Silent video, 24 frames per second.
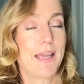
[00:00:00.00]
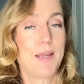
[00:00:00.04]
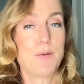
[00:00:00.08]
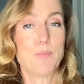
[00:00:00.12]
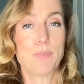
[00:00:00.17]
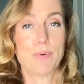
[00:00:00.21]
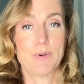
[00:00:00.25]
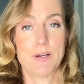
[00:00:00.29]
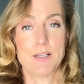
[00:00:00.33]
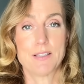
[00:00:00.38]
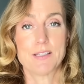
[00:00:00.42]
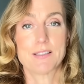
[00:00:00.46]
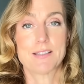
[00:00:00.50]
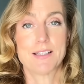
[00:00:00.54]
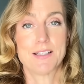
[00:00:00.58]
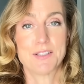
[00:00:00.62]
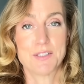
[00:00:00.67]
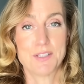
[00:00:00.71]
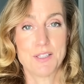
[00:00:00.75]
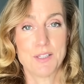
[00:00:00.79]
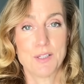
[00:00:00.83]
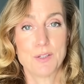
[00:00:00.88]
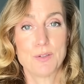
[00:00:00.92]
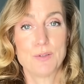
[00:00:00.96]
impressed that
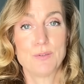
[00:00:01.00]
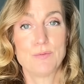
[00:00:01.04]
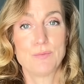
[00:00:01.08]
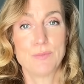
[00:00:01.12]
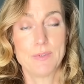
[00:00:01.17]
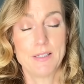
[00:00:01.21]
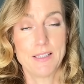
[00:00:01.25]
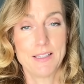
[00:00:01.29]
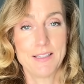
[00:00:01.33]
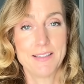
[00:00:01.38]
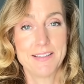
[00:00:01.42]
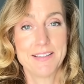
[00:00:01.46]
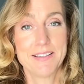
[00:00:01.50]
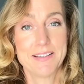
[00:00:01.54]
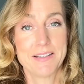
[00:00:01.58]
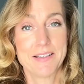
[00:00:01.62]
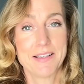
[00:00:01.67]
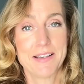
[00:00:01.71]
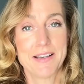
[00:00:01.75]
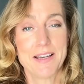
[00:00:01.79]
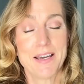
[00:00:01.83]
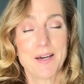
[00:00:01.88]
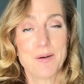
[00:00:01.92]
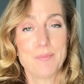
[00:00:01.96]
she could read
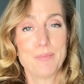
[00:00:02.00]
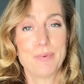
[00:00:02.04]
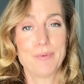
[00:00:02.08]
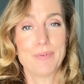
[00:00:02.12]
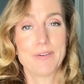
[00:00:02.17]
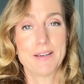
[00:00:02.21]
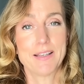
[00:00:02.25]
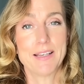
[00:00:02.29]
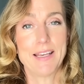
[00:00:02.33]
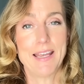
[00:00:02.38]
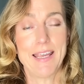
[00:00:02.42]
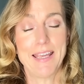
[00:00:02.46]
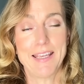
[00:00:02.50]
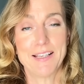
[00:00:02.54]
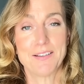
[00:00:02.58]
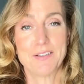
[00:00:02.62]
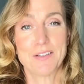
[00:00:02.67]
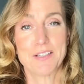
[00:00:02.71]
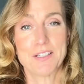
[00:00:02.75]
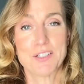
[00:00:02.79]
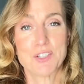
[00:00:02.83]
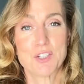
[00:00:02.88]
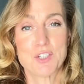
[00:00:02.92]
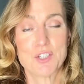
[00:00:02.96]
a book in
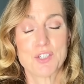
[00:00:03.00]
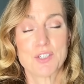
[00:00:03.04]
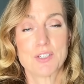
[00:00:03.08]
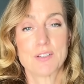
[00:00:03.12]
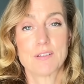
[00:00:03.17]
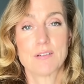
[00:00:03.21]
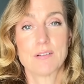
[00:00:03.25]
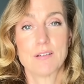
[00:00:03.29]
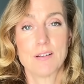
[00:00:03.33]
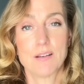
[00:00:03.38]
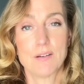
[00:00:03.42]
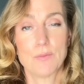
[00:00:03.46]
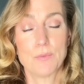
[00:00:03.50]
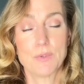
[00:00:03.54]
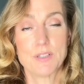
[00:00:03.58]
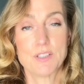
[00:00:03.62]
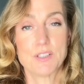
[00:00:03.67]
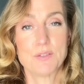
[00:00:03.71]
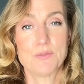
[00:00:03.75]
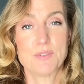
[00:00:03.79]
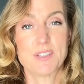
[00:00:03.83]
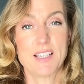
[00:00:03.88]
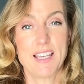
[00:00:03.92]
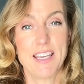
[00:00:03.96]
English when
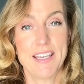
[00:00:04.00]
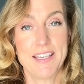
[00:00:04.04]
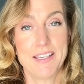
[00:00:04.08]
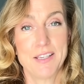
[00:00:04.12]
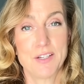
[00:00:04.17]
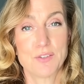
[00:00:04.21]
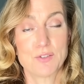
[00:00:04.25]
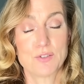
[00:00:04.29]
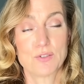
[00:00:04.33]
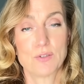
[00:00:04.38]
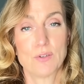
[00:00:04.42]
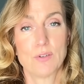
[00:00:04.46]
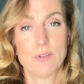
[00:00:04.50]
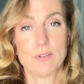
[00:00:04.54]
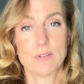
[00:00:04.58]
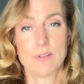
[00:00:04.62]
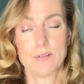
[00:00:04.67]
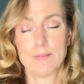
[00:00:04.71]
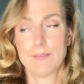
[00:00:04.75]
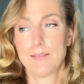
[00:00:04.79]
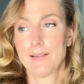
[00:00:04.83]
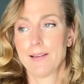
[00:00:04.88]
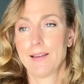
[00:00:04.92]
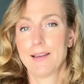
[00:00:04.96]
she was 8 years old.
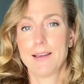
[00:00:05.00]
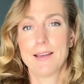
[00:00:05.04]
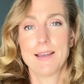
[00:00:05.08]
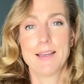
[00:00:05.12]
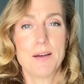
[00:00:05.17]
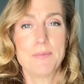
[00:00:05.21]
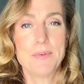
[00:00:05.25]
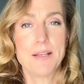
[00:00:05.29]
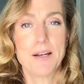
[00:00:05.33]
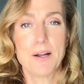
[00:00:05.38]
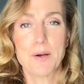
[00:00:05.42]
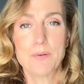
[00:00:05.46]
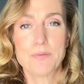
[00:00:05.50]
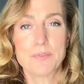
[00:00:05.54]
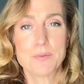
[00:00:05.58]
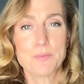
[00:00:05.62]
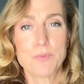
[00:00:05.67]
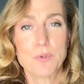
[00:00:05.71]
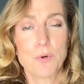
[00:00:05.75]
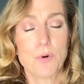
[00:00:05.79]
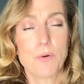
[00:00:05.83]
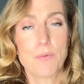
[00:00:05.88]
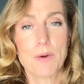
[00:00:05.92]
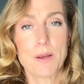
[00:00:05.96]
I mean, I'm
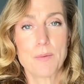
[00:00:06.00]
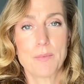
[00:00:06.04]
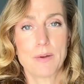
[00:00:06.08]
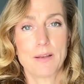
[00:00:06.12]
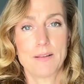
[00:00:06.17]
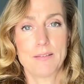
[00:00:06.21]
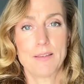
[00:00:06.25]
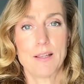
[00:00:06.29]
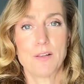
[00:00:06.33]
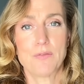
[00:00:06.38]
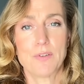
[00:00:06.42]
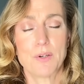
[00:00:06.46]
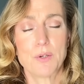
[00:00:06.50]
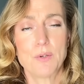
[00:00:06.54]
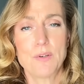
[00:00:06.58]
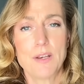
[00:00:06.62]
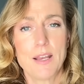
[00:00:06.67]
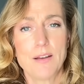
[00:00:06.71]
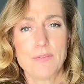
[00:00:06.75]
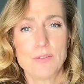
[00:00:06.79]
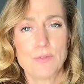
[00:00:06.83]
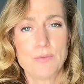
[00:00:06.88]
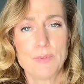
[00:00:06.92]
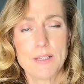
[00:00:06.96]
from Norway myself. I could
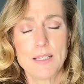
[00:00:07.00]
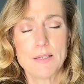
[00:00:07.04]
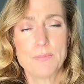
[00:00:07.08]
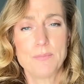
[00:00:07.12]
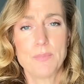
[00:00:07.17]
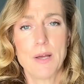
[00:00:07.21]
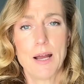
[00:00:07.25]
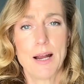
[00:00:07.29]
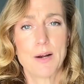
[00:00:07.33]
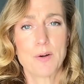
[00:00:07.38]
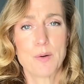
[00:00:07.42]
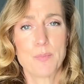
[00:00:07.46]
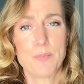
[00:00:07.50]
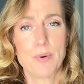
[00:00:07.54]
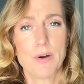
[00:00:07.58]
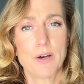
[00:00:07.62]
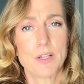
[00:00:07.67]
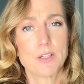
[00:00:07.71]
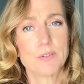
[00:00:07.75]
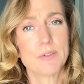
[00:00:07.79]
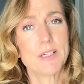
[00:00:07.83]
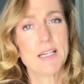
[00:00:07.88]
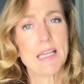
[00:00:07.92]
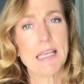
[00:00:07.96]
never read Harry
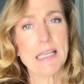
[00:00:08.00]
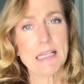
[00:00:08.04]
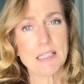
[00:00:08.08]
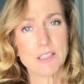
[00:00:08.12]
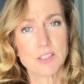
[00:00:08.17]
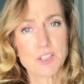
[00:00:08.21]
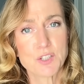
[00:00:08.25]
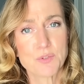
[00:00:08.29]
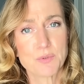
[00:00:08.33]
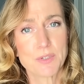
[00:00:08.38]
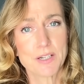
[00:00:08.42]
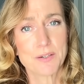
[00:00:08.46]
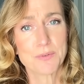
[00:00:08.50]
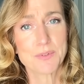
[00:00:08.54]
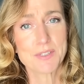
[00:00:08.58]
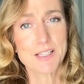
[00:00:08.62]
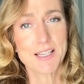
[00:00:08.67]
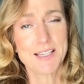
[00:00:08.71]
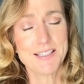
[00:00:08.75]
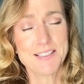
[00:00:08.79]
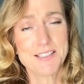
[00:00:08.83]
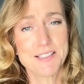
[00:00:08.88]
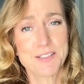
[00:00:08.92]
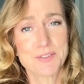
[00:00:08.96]
Potter in English when I was
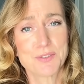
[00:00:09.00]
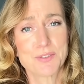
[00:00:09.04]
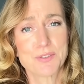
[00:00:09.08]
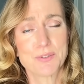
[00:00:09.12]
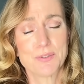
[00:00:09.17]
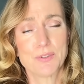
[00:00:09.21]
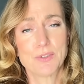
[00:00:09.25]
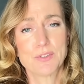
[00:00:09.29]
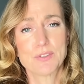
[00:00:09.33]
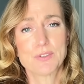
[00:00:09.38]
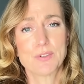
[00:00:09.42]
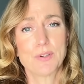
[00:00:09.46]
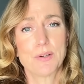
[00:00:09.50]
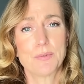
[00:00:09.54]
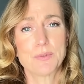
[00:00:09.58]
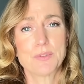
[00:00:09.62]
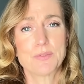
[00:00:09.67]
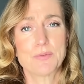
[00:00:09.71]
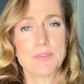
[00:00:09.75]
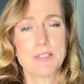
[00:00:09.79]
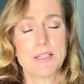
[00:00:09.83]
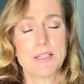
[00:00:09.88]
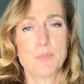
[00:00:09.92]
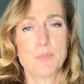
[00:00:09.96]
8 years old. So I
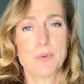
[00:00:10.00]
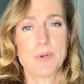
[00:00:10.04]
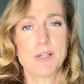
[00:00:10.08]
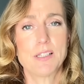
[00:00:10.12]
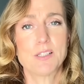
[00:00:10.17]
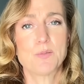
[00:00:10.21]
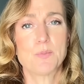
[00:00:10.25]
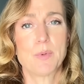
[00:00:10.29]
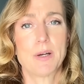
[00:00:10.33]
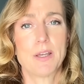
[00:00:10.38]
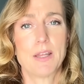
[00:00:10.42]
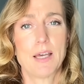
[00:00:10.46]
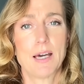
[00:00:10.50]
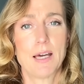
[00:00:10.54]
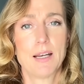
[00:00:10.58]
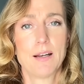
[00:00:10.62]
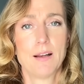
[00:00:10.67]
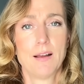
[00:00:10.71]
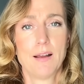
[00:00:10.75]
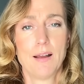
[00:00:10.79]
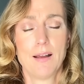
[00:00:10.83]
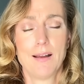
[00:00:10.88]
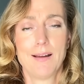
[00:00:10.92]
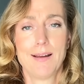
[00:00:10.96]
was impressed by that.
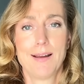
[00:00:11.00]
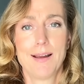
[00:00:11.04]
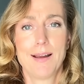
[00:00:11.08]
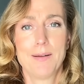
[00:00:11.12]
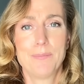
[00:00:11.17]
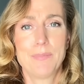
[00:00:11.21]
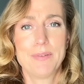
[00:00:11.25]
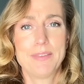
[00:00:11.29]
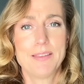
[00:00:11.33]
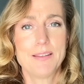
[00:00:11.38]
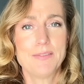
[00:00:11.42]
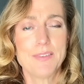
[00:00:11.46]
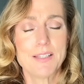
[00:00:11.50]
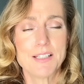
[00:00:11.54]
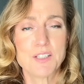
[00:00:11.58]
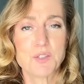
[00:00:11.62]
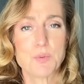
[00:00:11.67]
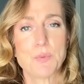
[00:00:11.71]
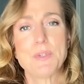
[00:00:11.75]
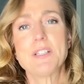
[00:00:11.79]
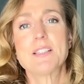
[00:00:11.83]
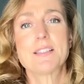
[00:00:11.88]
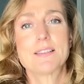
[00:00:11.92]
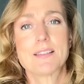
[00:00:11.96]
But then they
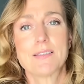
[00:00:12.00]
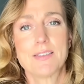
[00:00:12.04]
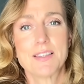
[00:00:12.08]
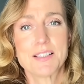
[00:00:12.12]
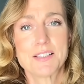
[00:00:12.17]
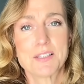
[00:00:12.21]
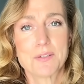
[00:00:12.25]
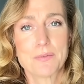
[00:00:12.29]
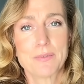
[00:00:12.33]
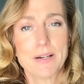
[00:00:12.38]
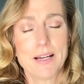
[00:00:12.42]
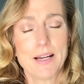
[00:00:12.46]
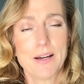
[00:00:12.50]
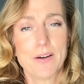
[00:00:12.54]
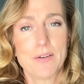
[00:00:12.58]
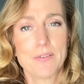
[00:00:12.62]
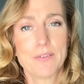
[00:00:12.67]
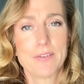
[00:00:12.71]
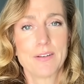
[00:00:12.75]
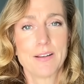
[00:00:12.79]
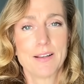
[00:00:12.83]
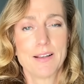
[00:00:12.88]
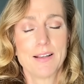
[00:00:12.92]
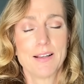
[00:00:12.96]
twisted this
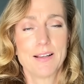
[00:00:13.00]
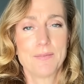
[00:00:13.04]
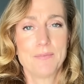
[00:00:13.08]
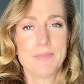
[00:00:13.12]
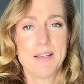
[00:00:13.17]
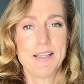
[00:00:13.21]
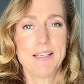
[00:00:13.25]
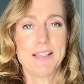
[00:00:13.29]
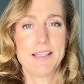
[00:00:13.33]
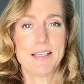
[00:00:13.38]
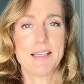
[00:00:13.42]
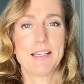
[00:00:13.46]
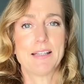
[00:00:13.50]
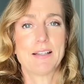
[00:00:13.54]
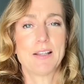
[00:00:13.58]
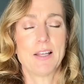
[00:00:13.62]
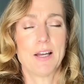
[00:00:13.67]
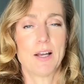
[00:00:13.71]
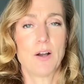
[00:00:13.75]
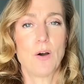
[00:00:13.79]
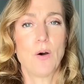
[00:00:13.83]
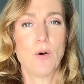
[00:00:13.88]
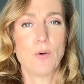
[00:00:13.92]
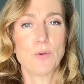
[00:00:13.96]
around, making it
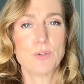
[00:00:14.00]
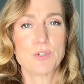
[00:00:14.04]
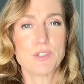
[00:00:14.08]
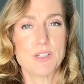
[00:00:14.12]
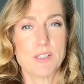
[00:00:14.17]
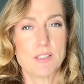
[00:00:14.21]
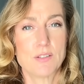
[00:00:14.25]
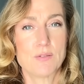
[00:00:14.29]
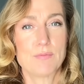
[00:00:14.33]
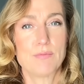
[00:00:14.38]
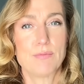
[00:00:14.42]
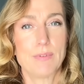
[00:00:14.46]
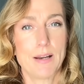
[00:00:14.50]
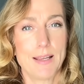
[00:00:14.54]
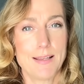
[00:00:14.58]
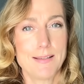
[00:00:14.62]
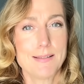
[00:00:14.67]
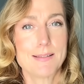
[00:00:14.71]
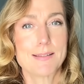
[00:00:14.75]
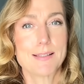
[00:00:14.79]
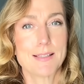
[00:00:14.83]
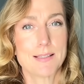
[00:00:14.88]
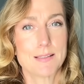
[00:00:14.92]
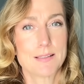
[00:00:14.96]
like, oh, she's
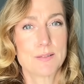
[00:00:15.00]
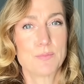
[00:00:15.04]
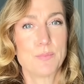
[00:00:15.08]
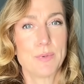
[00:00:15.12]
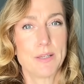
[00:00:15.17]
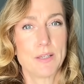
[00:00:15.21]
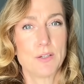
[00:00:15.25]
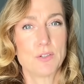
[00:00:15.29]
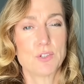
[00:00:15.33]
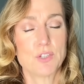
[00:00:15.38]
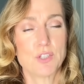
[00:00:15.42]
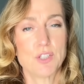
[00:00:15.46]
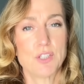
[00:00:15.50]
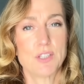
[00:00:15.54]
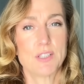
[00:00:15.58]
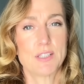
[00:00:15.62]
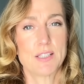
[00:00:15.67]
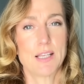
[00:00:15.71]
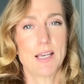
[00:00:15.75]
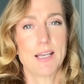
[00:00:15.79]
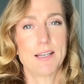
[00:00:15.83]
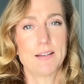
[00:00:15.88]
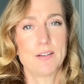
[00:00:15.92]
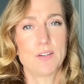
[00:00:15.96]
racist because she
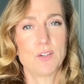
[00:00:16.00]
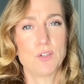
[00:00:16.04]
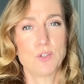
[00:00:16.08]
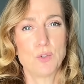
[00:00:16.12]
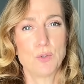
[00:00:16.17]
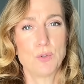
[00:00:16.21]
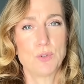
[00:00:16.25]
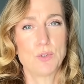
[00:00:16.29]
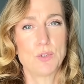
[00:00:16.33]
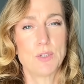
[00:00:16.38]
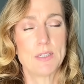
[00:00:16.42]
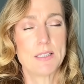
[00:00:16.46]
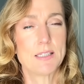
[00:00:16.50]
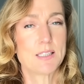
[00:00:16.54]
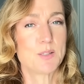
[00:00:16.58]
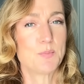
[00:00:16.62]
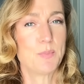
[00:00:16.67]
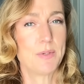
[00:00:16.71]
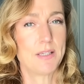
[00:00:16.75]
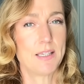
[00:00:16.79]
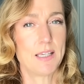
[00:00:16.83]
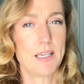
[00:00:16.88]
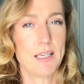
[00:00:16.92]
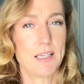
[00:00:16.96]
said you didn't
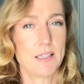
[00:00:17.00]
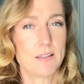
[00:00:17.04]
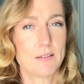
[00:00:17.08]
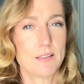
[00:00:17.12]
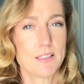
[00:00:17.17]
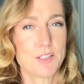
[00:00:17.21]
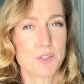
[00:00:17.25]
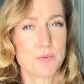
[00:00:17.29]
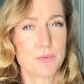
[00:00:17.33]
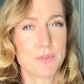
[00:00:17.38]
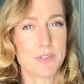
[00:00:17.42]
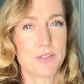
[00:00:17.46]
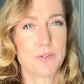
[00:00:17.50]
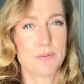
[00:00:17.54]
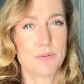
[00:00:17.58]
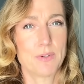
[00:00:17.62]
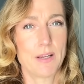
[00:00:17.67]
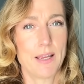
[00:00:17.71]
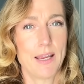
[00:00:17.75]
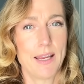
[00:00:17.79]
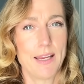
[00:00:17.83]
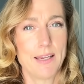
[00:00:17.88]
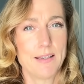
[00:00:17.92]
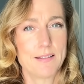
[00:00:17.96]
speak English when you
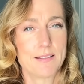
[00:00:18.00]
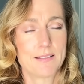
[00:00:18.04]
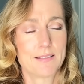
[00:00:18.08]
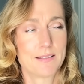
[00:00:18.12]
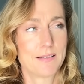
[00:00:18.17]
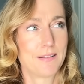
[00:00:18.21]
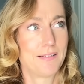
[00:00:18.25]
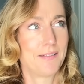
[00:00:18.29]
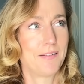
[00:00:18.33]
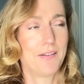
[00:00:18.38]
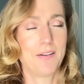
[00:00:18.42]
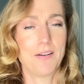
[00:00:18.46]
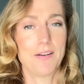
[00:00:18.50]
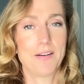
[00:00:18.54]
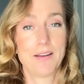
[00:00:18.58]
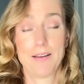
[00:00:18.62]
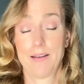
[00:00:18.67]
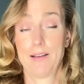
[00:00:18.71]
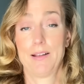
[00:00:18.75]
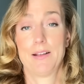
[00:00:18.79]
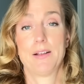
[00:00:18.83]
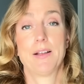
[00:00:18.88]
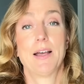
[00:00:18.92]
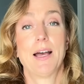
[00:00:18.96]
were 8.
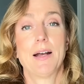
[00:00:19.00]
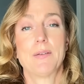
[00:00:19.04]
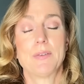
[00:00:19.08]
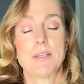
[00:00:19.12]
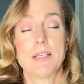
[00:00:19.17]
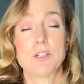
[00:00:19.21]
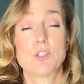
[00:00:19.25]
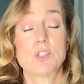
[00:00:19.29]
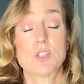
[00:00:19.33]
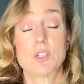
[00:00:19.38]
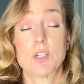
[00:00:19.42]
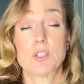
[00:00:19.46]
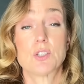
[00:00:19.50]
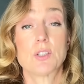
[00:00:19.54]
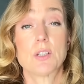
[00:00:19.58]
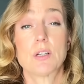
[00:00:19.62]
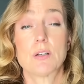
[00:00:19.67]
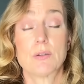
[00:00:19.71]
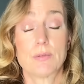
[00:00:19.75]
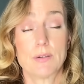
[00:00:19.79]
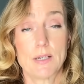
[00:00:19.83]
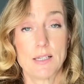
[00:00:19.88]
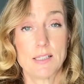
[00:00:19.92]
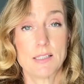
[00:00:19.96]
It's such a
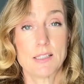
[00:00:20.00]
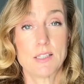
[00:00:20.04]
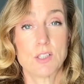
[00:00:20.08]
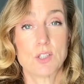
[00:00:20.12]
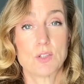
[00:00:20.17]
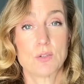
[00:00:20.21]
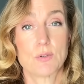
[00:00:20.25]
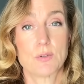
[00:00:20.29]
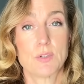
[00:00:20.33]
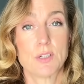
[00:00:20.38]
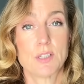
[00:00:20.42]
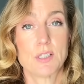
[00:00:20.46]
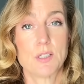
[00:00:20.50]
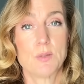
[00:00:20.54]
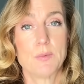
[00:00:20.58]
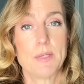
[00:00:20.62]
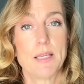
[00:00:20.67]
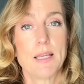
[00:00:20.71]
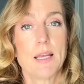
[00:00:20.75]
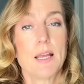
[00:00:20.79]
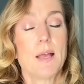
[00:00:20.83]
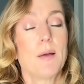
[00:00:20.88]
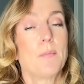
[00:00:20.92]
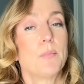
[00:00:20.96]
crazy story to
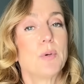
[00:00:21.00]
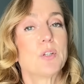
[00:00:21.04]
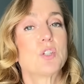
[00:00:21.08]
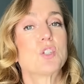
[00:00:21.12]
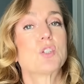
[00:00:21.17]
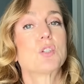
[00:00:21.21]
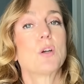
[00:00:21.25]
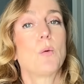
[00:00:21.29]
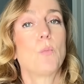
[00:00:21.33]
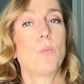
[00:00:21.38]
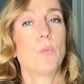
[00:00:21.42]
me. But